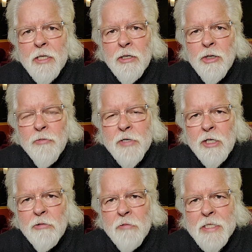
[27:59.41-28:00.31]
Head on over
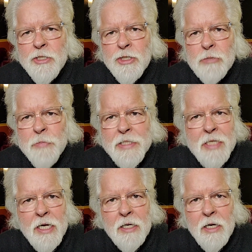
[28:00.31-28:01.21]
to
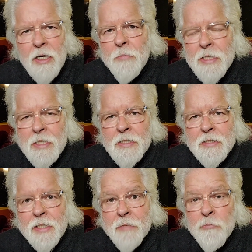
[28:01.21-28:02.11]
SingerSongwriter.com
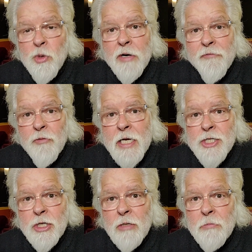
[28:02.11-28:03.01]
to get more
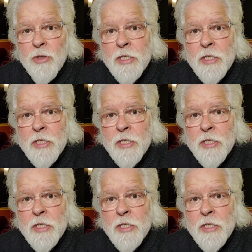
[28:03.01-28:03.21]
information on